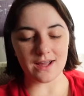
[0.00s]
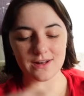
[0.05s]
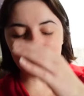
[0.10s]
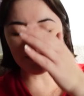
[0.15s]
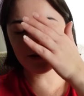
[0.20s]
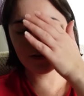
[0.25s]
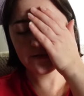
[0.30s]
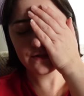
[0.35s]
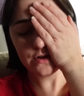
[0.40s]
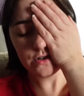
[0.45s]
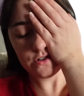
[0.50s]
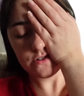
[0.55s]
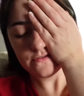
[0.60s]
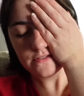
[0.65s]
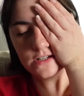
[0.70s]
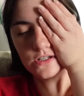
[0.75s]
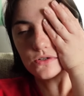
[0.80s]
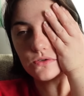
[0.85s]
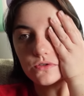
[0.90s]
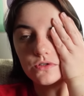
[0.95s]
I don't even know if
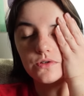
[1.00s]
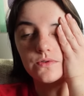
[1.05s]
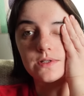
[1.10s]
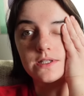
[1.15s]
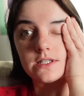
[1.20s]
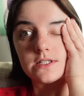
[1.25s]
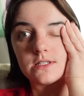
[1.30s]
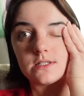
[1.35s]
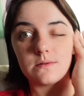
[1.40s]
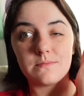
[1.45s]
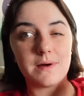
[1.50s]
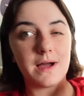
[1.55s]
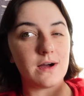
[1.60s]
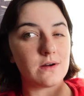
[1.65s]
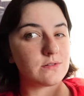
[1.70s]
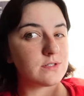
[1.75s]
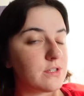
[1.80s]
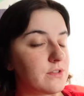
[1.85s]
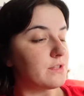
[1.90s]
I told you what this is about.